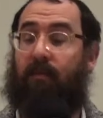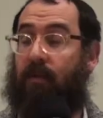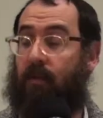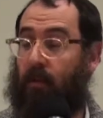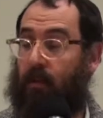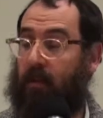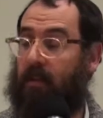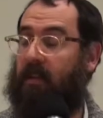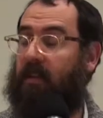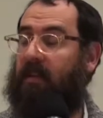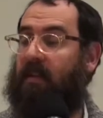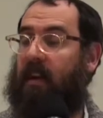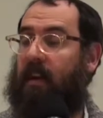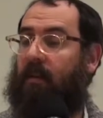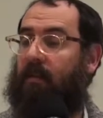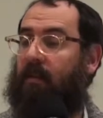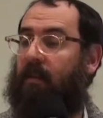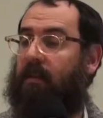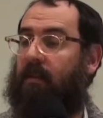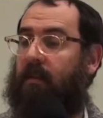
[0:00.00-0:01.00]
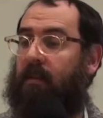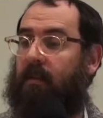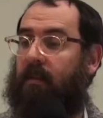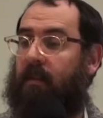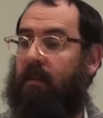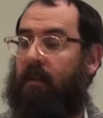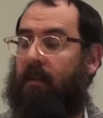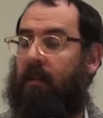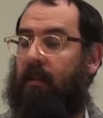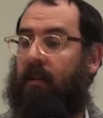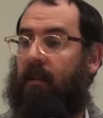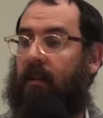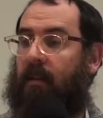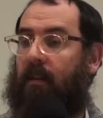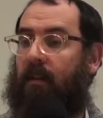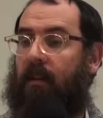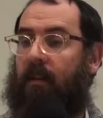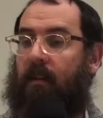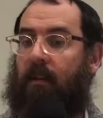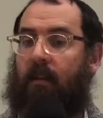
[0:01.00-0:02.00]
Towards the terrorists.
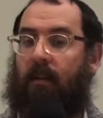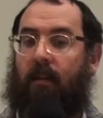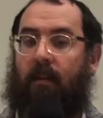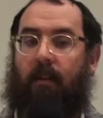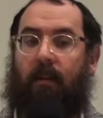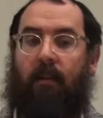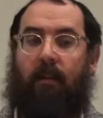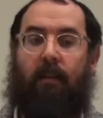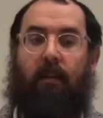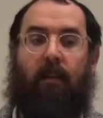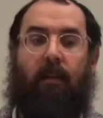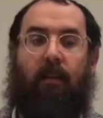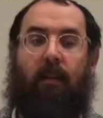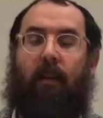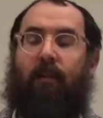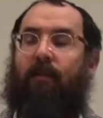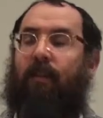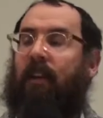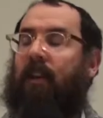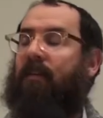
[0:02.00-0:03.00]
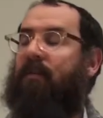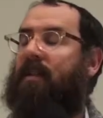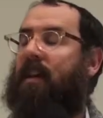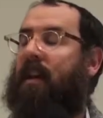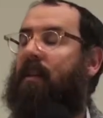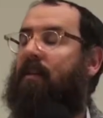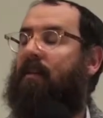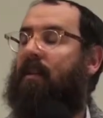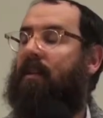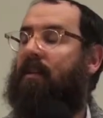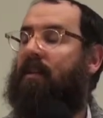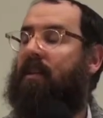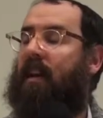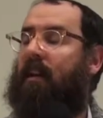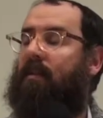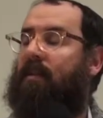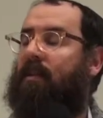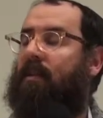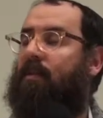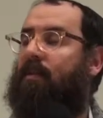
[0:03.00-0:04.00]
You don't forgive terrorists.
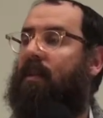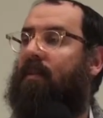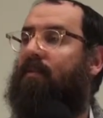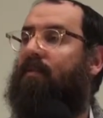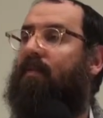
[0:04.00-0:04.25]
Terrorists who are